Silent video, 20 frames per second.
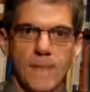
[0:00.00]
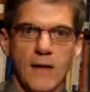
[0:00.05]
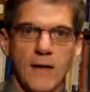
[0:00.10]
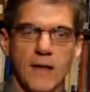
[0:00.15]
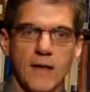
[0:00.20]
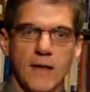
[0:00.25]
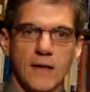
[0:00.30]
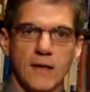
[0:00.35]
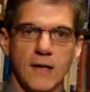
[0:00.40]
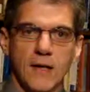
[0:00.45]

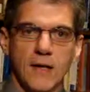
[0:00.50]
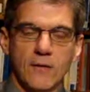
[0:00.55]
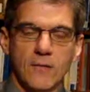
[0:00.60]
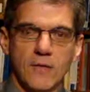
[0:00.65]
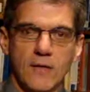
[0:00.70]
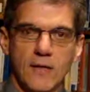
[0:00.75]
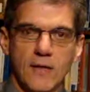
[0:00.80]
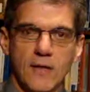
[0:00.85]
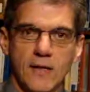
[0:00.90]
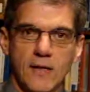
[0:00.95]
And
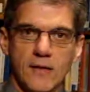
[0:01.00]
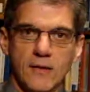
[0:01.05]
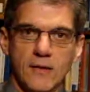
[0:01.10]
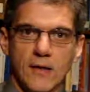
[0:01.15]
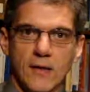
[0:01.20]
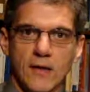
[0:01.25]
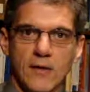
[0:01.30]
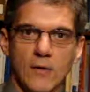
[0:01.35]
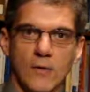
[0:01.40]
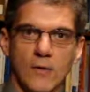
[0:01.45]
every day
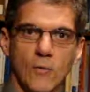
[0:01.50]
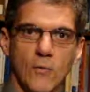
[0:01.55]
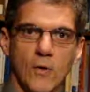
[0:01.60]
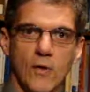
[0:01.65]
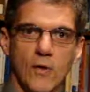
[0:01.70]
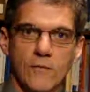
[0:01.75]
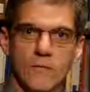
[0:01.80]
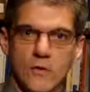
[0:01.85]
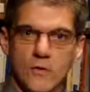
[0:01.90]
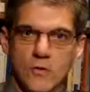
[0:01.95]
that
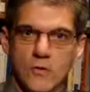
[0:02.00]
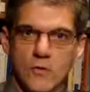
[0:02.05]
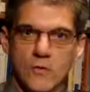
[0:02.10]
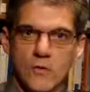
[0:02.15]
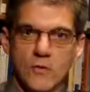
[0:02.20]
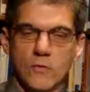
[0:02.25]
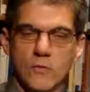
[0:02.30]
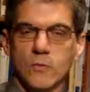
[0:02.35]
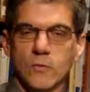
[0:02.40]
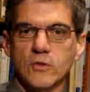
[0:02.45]
one of the
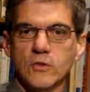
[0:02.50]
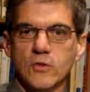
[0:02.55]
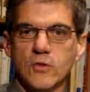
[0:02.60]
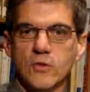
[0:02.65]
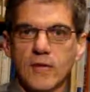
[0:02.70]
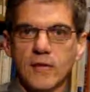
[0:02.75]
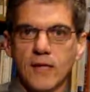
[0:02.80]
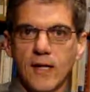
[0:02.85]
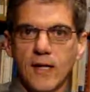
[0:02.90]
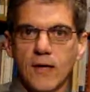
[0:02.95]
unit was
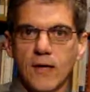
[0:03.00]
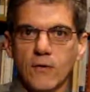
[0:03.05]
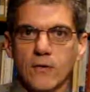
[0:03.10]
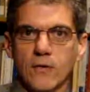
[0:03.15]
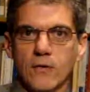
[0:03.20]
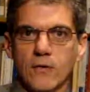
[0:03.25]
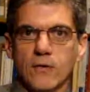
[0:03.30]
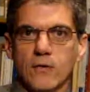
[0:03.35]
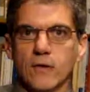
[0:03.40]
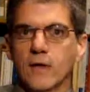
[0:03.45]
shut
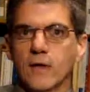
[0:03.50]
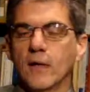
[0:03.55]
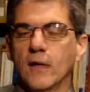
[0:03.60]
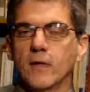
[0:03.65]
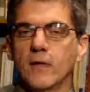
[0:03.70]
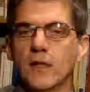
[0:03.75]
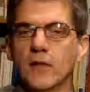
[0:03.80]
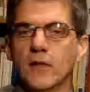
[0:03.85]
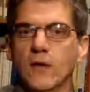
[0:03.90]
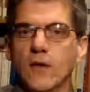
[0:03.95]
down, the
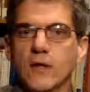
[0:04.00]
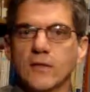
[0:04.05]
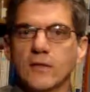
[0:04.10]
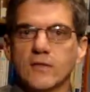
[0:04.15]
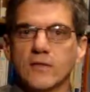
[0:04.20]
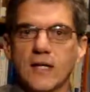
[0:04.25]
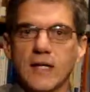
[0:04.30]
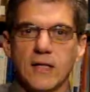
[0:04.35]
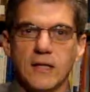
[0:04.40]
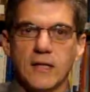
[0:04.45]
company
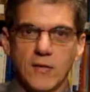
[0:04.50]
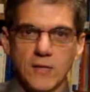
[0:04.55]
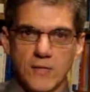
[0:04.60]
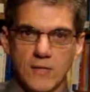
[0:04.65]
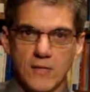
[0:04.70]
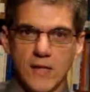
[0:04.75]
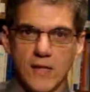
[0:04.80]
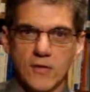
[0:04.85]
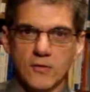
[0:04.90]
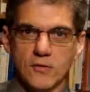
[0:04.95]
lost
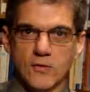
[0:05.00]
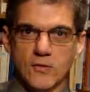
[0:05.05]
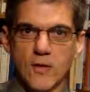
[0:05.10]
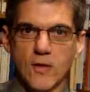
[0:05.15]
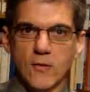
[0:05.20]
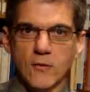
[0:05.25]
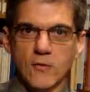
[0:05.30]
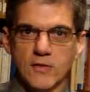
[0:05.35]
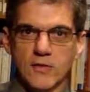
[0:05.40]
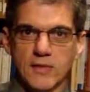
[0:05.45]

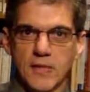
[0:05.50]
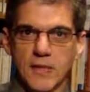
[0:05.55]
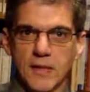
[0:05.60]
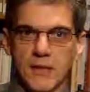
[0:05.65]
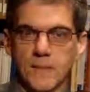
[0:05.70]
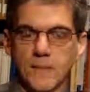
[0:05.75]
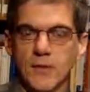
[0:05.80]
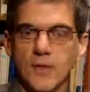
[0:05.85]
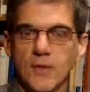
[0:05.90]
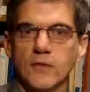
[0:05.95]
$800,000 a day.
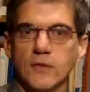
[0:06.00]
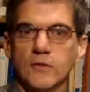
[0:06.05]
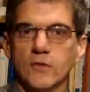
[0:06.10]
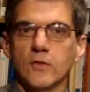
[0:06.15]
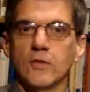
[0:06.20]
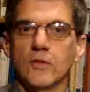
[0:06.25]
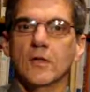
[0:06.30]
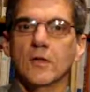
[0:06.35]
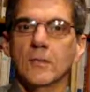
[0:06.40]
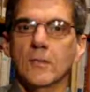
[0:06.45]
So
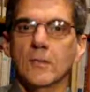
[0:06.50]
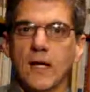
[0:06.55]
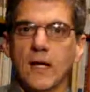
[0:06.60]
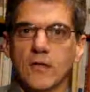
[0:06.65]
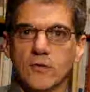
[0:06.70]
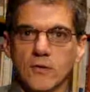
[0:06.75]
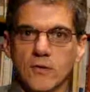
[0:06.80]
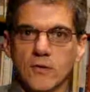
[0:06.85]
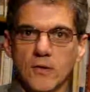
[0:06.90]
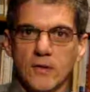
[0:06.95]
you can
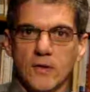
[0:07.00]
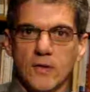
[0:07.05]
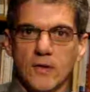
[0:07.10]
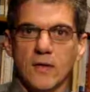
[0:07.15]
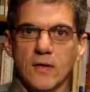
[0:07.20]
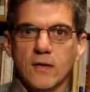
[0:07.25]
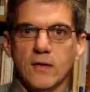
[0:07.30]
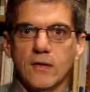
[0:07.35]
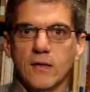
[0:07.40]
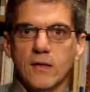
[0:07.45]
imagine
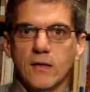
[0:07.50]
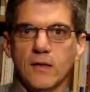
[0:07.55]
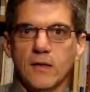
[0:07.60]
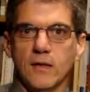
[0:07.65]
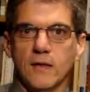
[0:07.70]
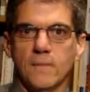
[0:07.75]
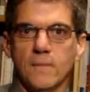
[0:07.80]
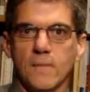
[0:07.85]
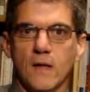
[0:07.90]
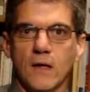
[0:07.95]

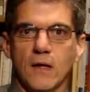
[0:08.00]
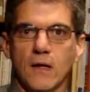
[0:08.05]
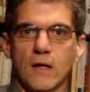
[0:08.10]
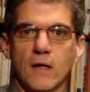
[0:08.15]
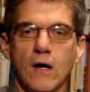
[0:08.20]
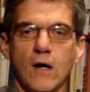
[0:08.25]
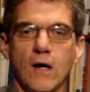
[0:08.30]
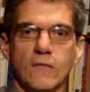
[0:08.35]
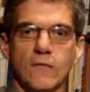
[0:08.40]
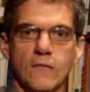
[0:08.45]
the
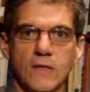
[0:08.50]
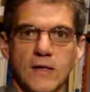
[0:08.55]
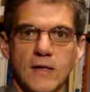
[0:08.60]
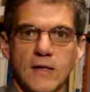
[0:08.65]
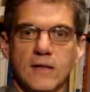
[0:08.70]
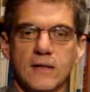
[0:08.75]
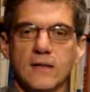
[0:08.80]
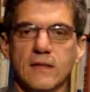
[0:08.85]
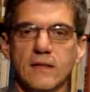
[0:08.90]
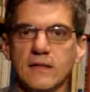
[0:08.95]

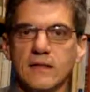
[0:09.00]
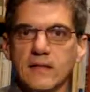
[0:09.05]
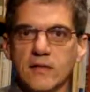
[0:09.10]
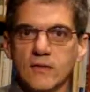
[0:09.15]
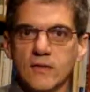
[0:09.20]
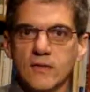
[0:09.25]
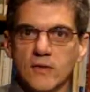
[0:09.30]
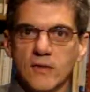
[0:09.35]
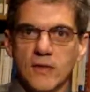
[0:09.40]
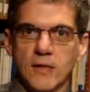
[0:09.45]
conflict and the
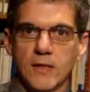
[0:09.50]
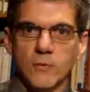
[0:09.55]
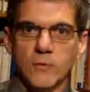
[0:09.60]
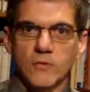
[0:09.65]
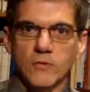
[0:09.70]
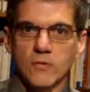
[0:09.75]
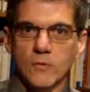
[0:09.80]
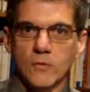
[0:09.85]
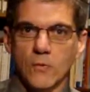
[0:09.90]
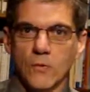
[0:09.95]
tension that
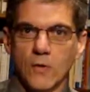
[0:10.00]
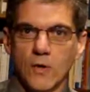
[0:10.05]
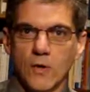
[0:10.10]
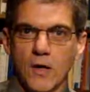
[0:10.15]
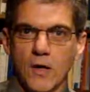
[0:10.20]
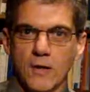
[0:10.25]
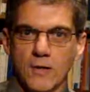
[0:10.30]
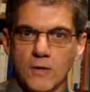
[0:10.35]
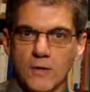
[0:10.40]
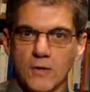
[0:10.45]
was going
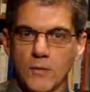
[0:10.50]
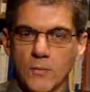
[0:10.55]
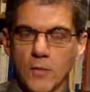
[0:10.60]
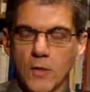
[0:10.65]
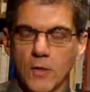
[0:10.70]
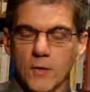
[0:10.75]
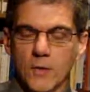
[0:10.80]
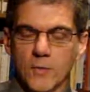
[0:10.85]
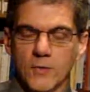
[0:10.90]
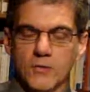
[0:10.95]
on in the
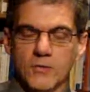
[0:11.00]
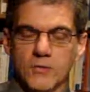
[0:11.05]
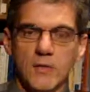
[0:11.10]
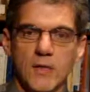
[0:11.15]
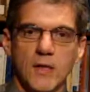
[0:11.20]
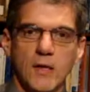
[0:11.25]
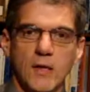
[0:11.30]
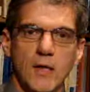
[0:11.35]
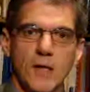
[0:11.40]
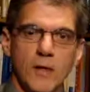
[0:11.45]
departments.
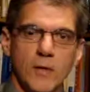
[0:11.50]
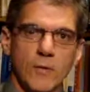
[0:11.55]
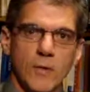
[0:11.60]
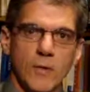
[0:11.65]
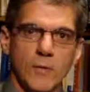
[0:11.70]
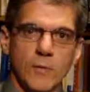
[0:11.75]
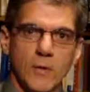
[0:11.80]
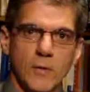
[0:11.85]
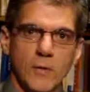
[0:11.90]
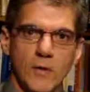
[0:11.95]

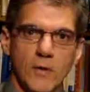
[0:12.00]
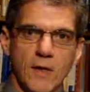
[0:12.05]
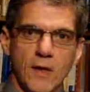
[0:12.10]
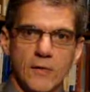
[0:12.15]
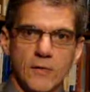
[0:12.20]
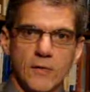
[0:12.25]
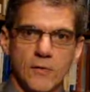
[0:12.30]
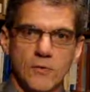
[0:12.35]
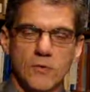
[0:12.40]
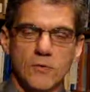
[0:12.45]
What we would
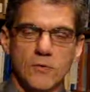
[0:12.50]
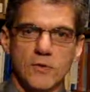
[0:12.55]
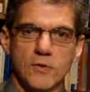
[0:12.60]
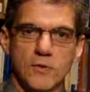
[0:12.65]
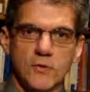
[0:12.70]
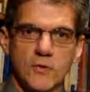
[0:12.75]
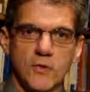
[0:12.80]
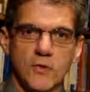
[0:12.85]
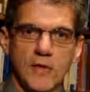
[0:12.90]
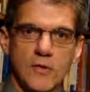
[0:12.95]

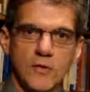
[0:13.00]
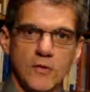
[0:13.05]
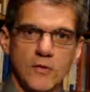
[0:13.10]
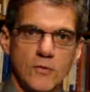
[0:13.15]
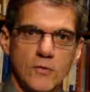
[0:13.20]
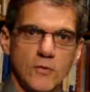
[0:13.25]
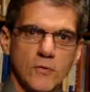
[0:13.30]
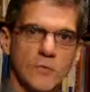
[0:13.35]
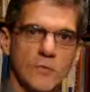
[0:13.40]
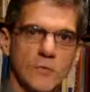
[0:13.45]
usually try to
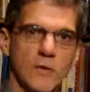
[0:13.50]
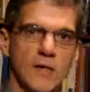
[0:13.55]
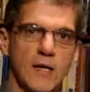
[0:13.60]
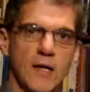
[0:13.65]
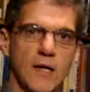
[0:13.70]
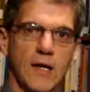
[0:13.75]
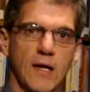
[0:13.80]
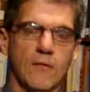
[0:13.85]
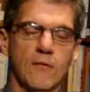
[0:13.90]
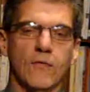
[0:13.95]
do is we'd
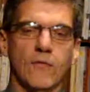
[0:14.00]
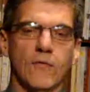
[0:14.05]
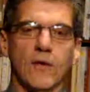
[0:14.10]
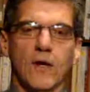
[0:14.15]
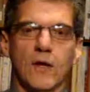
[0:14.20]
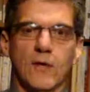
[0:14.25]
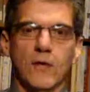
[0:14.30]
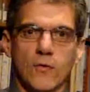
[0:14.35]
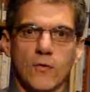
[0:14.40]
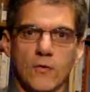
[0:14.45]
have
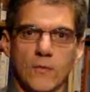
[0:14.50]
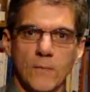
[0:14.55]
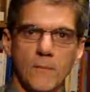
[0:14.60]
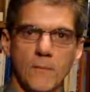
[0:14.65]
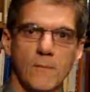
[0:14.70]
other